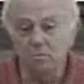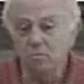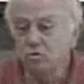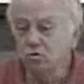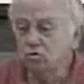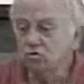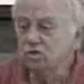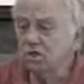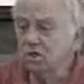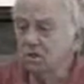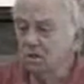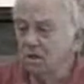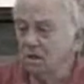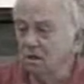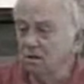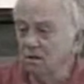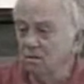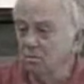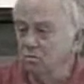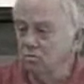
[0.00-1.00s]
music
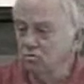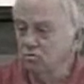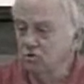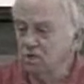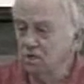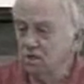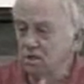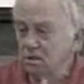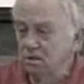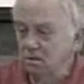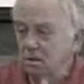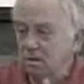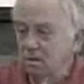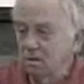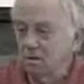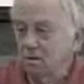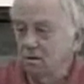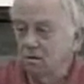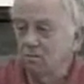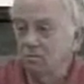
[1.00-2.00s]
and the music
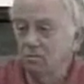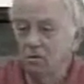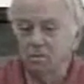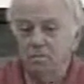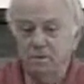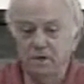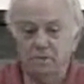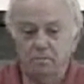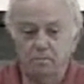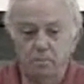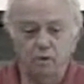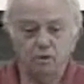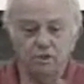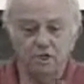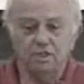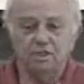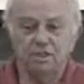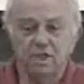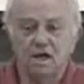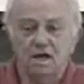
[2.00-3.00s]
will be
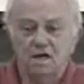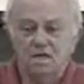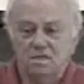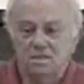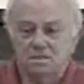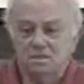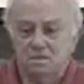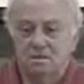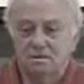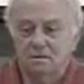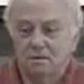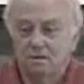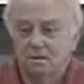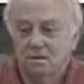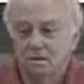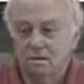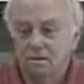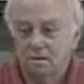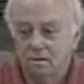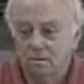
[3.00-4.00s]
potentized
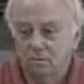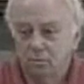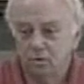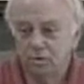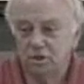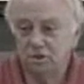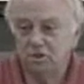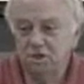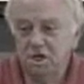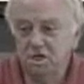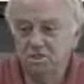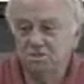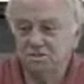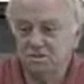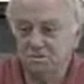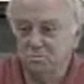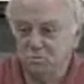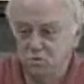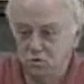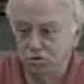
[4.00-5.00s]

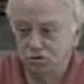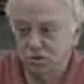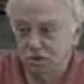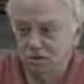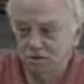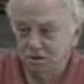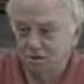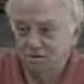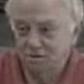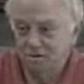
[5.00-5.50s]
music.